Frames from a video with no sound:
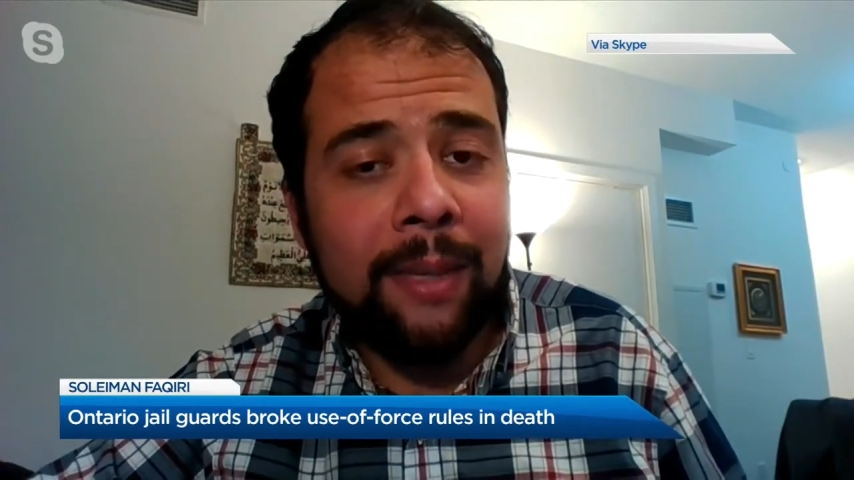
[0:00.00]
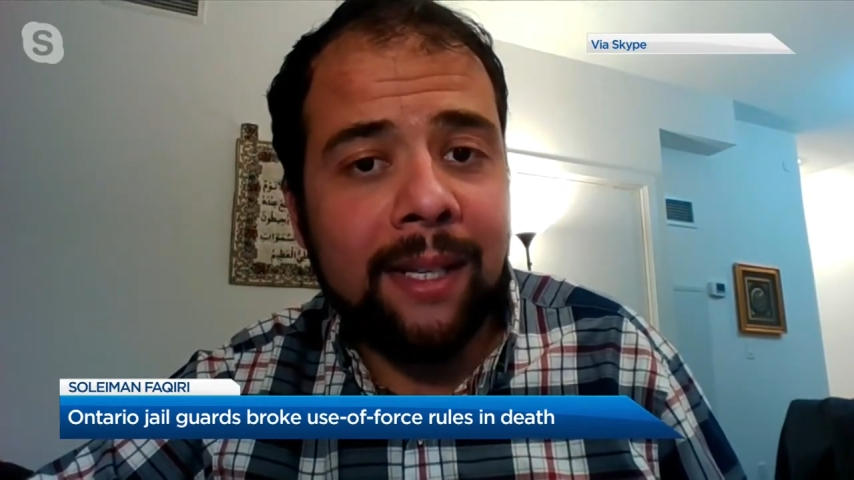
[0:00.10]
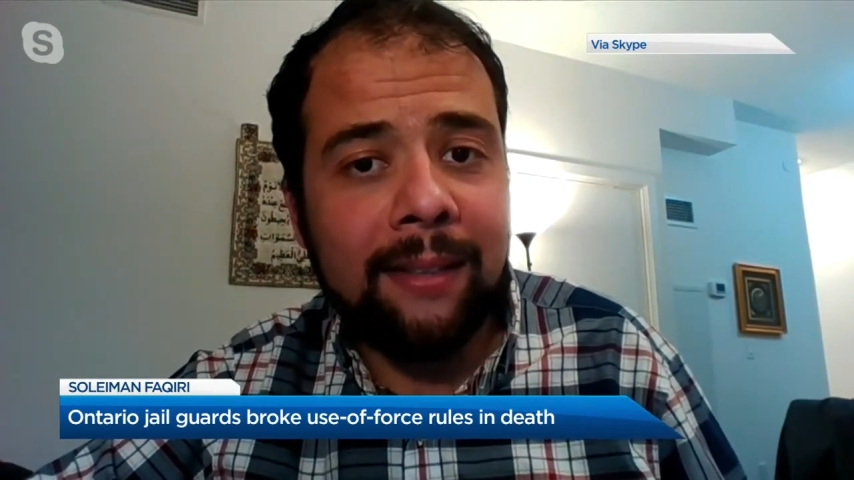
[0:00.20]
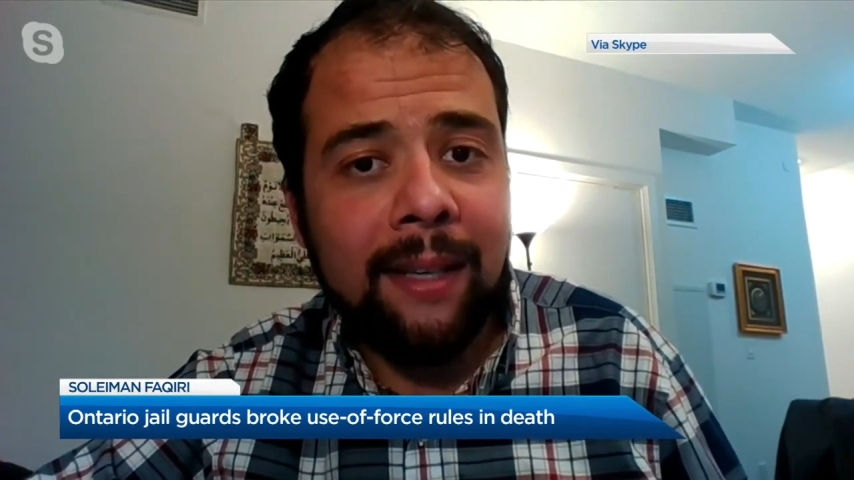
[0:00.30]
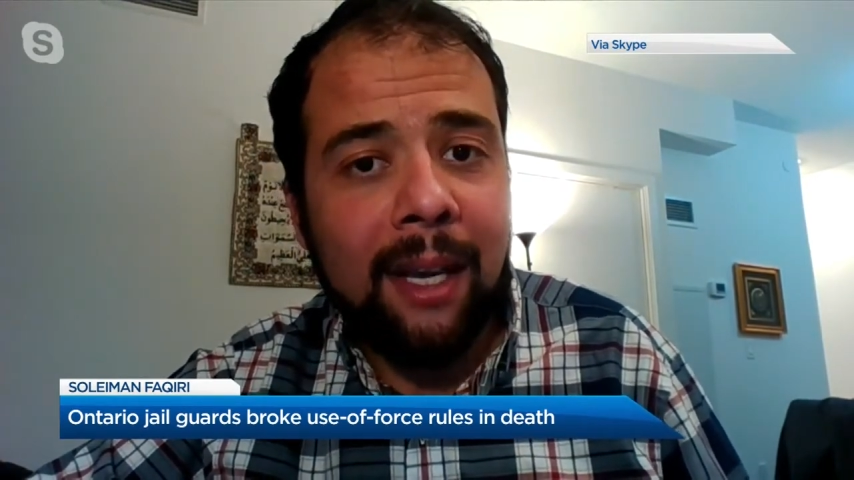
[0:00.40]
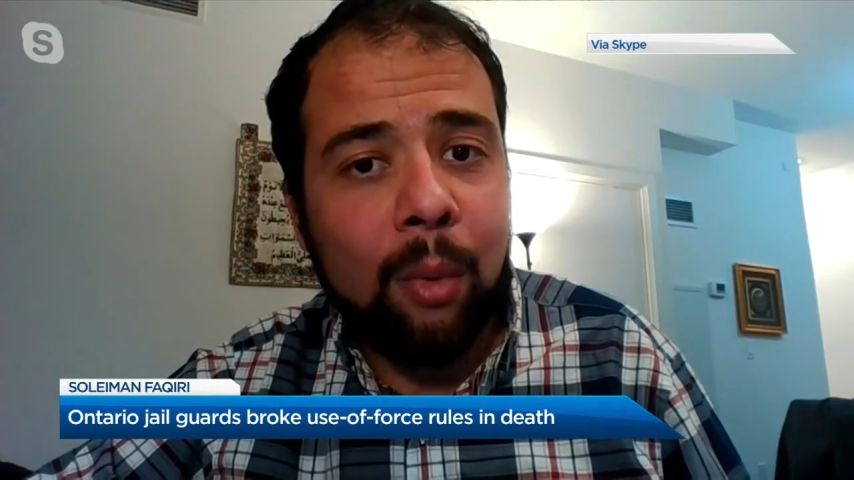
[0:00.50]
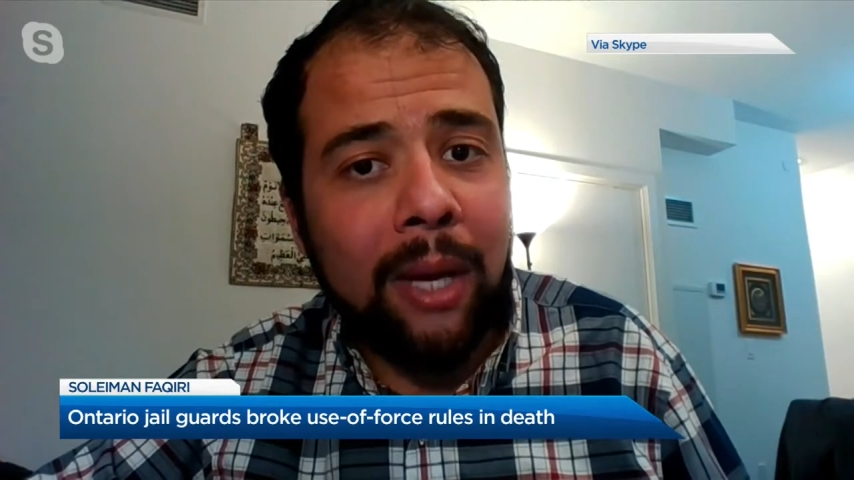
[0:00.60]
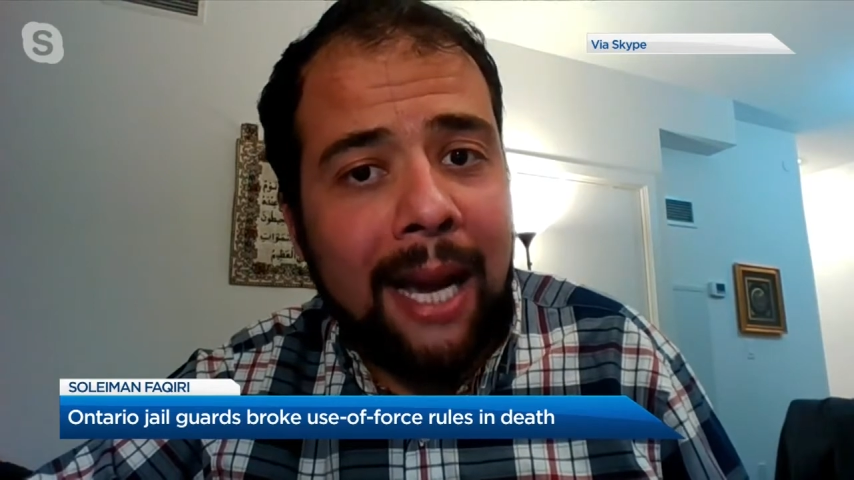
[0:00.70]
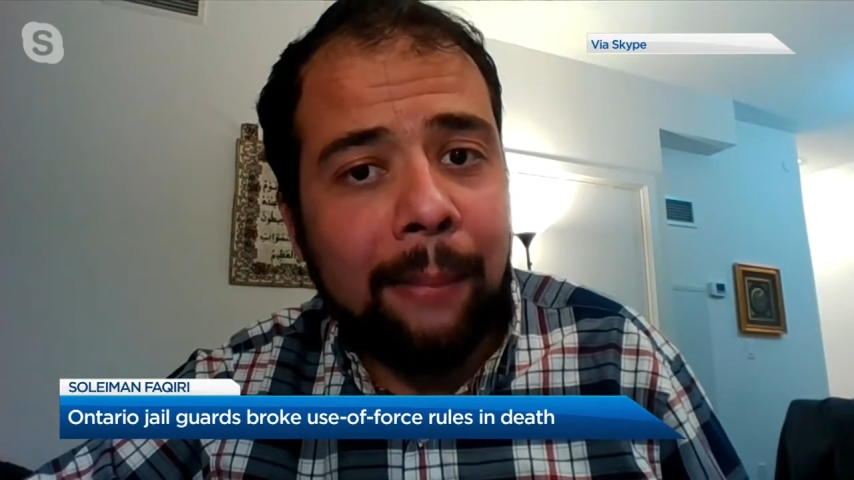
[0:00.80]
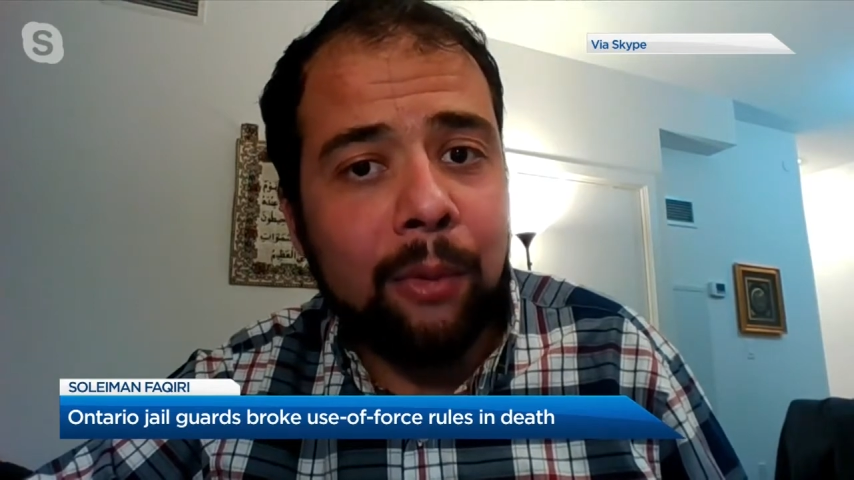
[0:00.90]
because what
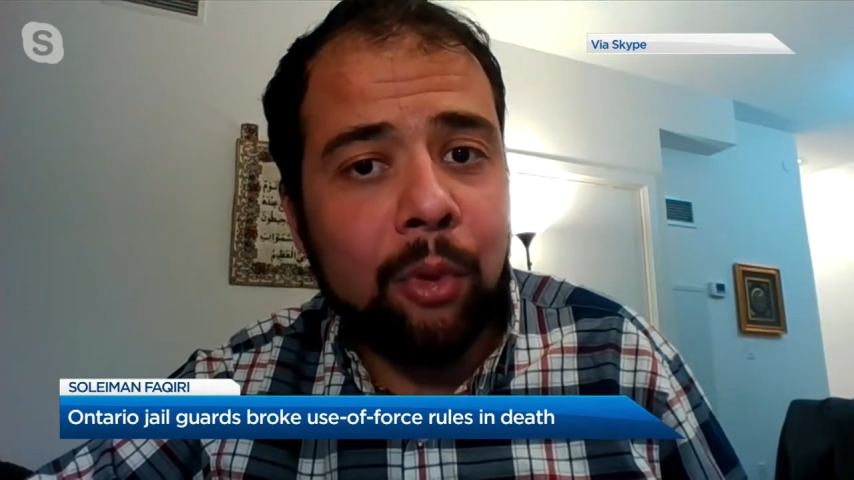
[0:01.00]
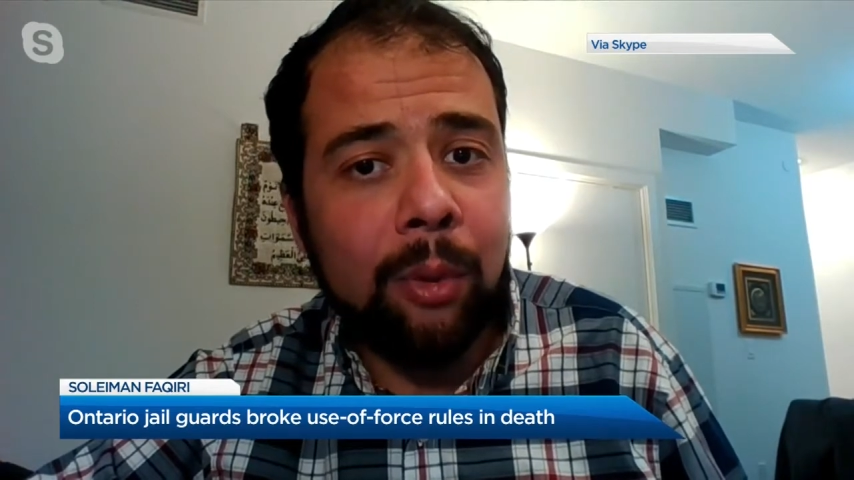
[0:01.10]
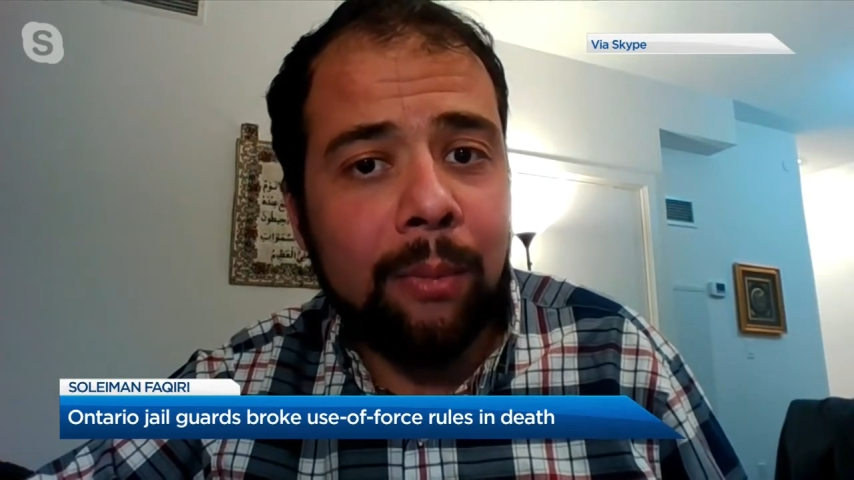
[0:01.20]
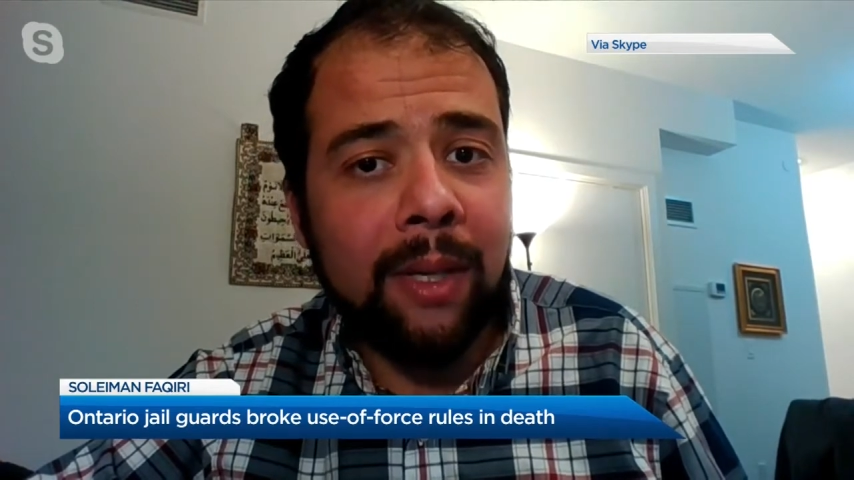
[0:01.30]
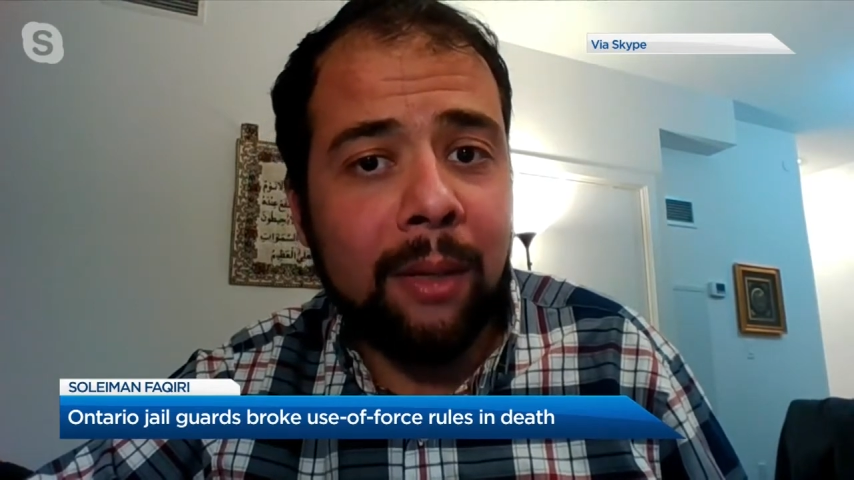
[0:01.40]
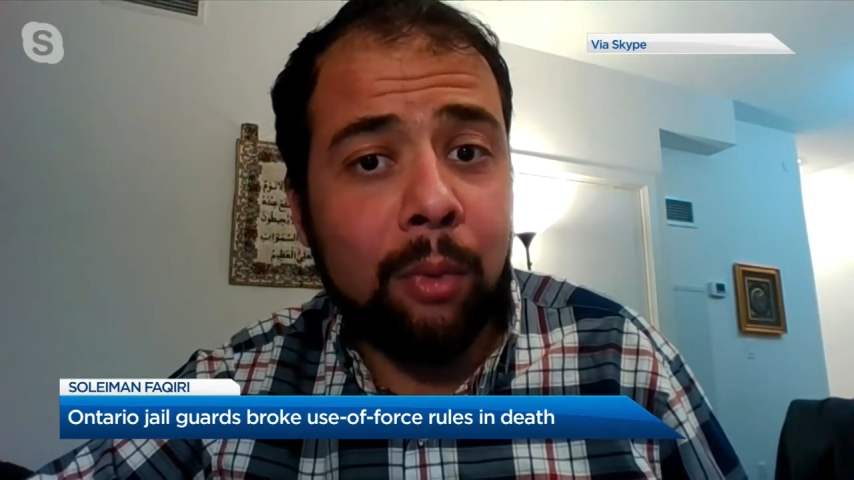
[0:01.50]
happened to him